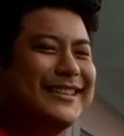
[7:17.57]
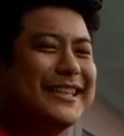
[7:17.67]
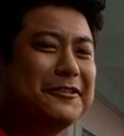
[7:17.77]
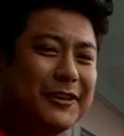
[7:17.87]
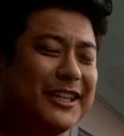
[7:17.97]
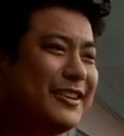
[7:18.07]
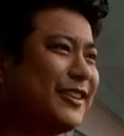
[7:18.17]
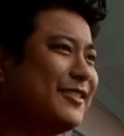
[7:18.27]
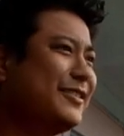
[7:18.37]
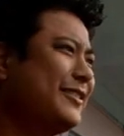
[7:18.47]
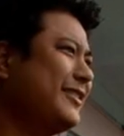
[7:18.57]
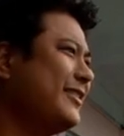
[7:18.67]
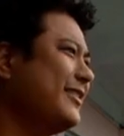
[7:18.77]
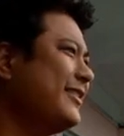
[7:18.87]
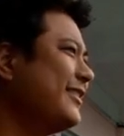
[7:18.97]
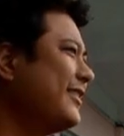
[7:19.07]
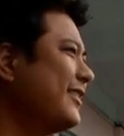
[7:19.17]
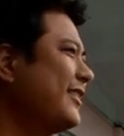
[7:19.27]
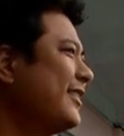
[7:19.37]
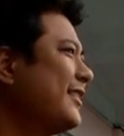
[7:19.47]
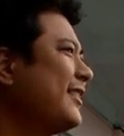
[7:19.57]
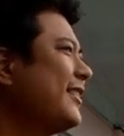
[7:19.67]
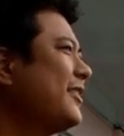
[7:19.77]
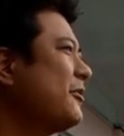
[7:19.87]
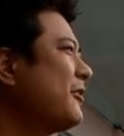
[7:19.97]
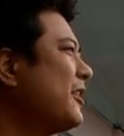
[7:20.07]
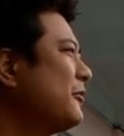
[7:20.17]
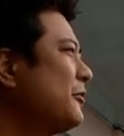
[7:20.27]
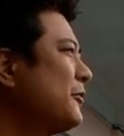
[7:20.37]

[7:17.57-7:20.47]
it really does. Wow.